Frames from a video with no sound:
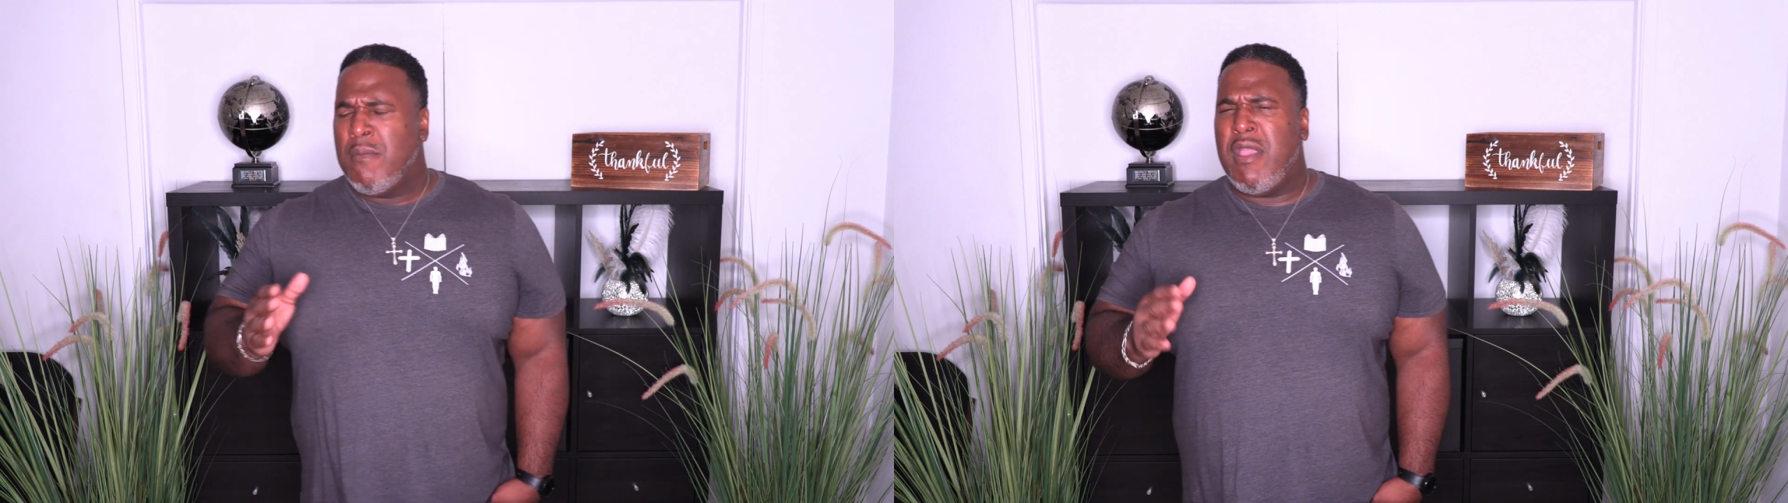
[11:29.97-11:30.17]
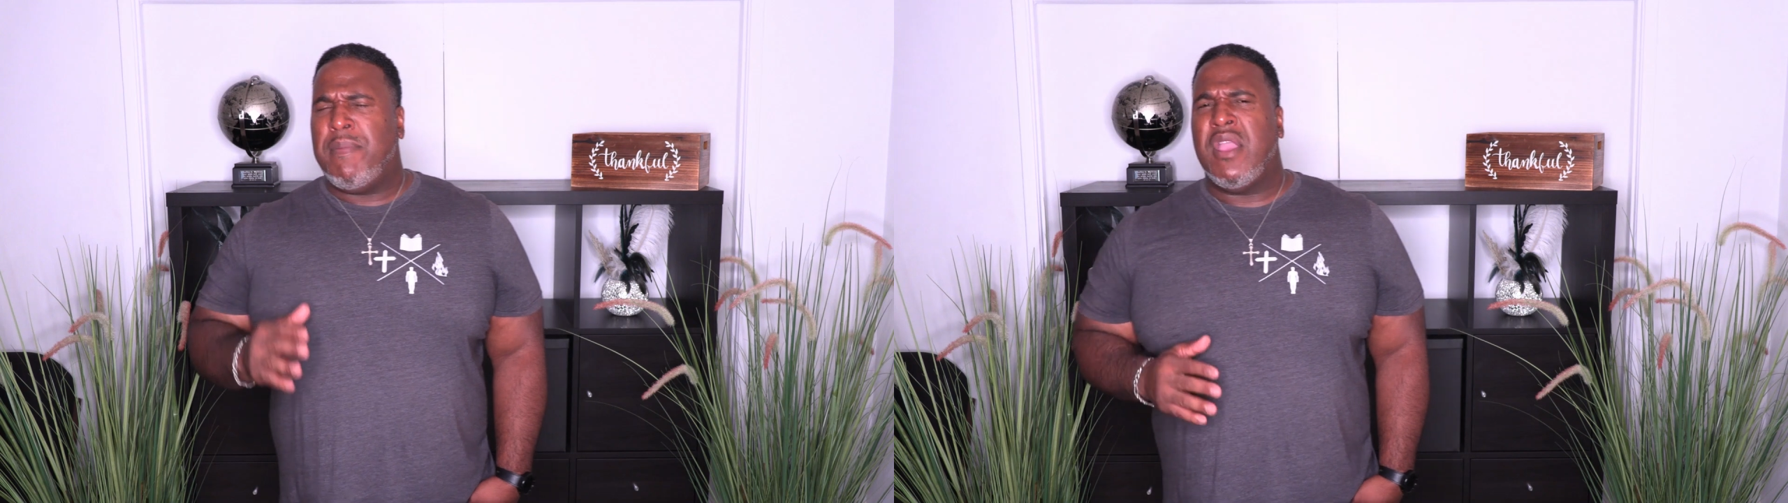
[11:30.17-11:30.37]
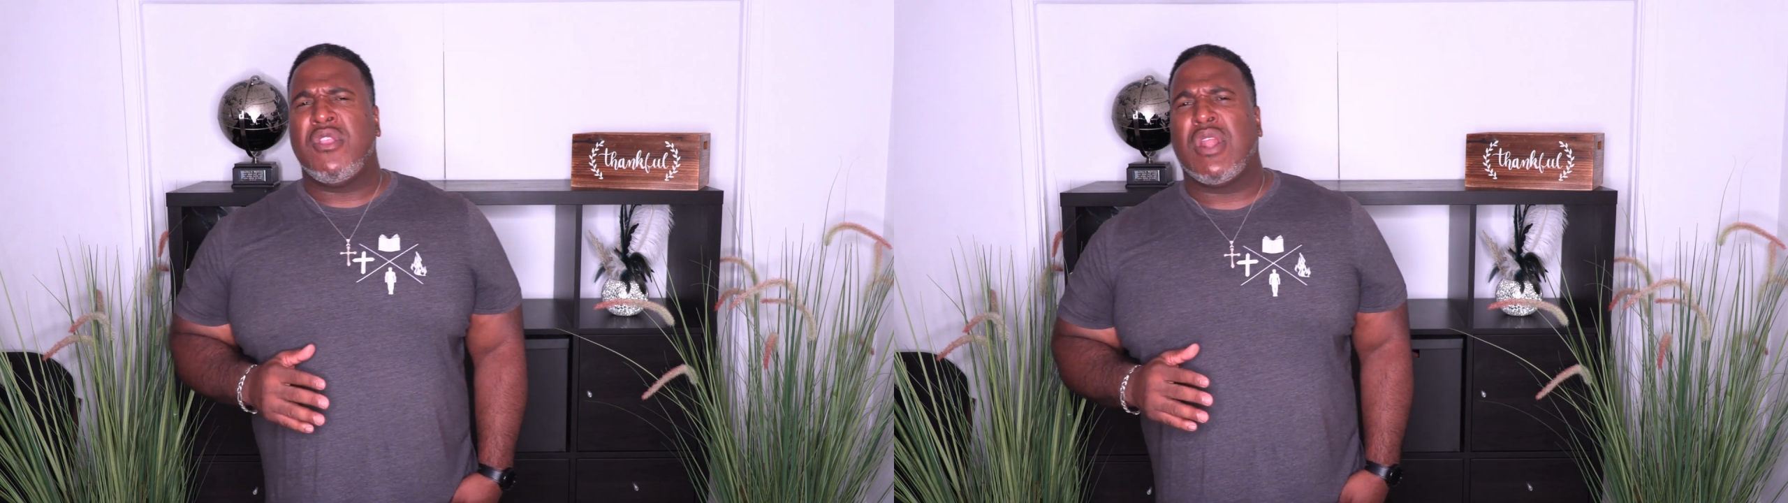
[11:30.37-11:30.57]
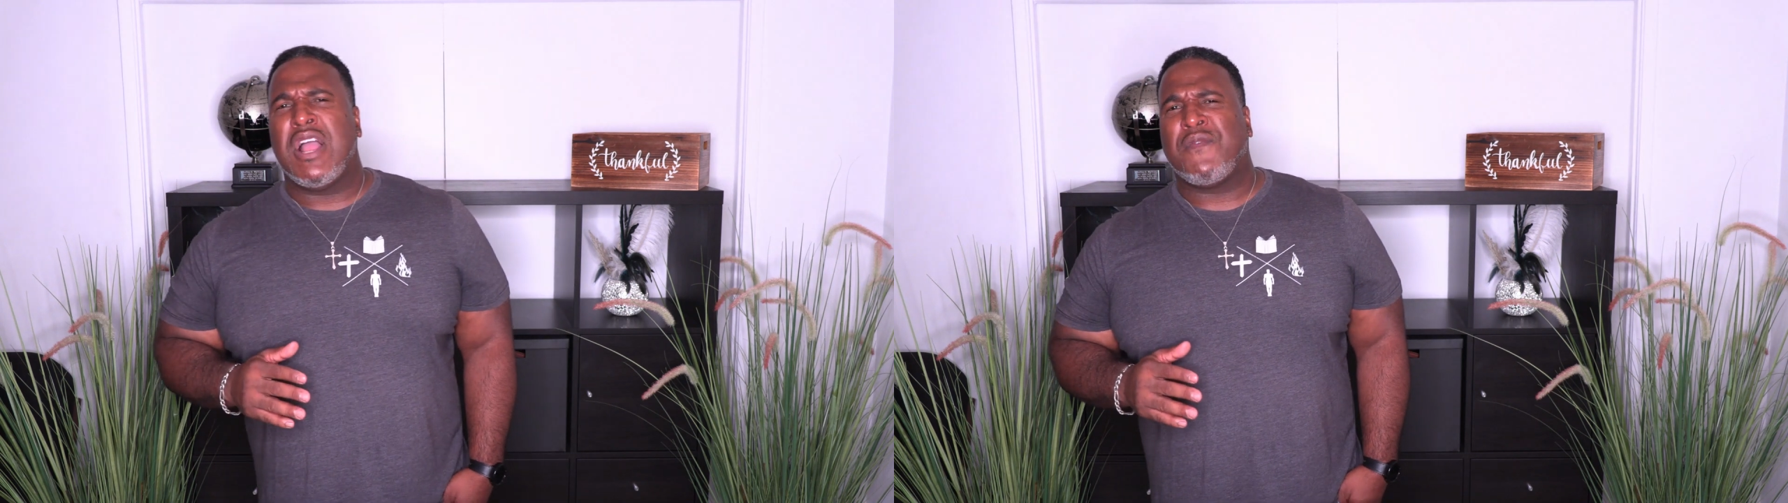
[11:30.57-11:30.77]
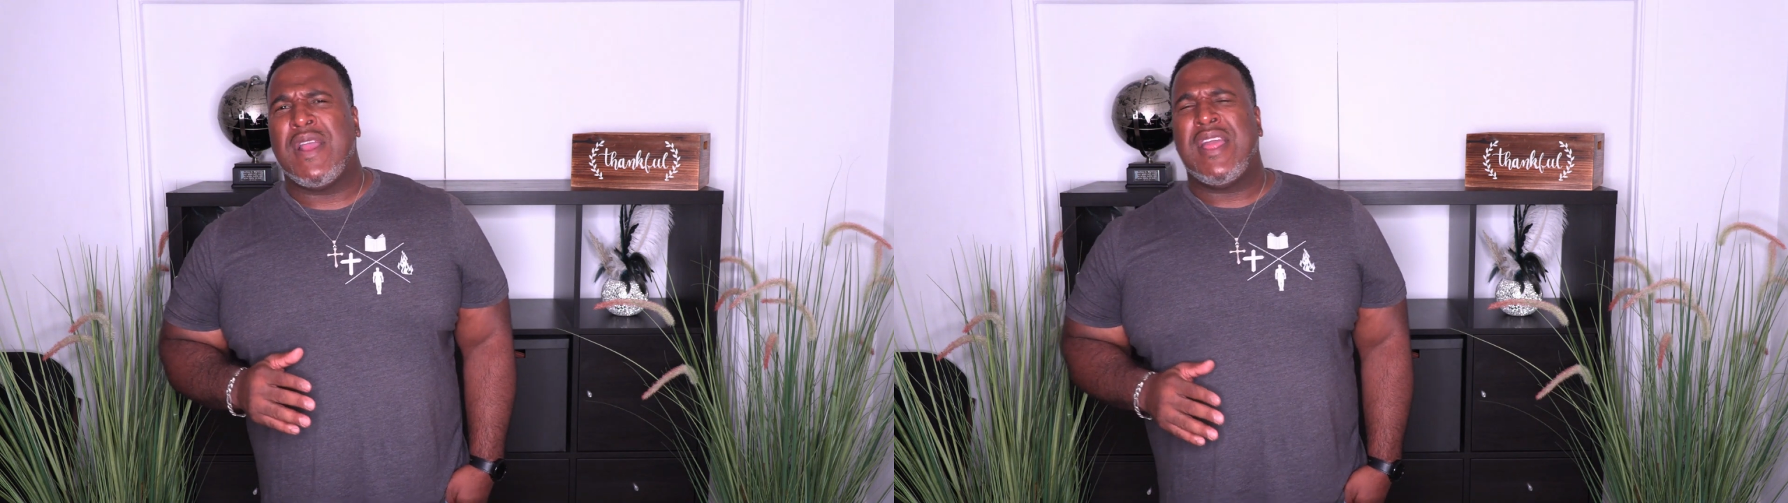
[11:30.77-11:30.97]
maybe in your
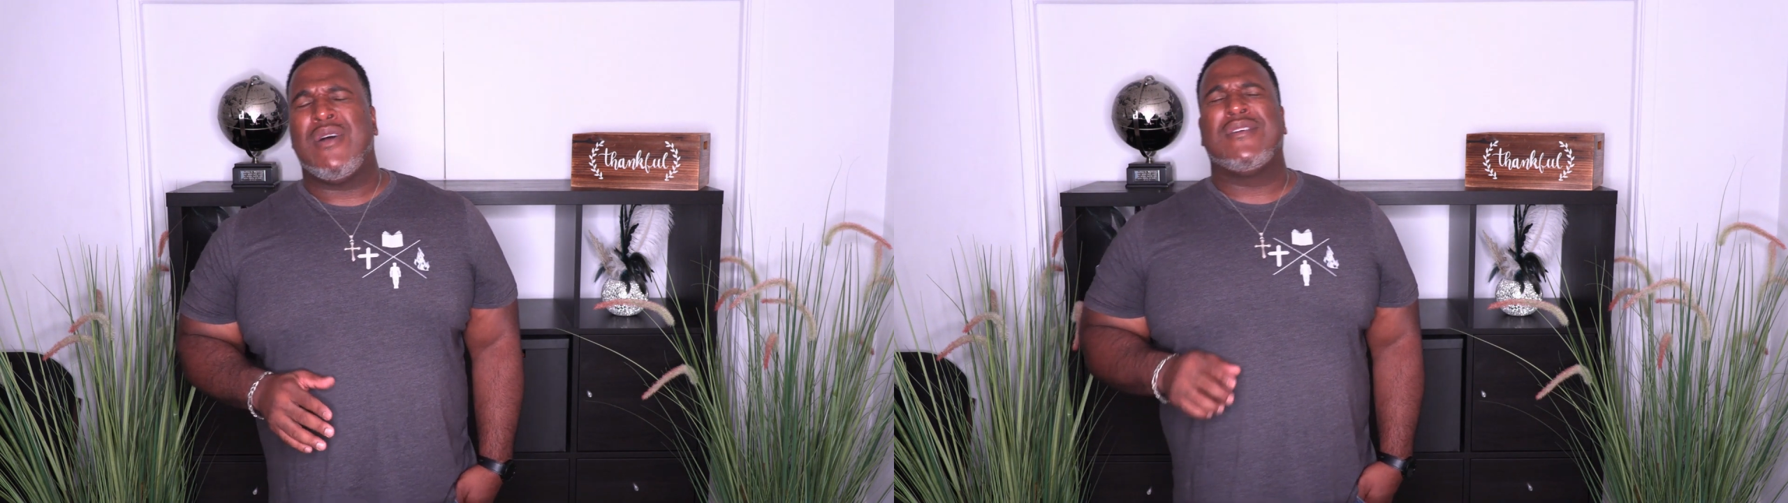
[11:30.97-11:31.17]
life right now,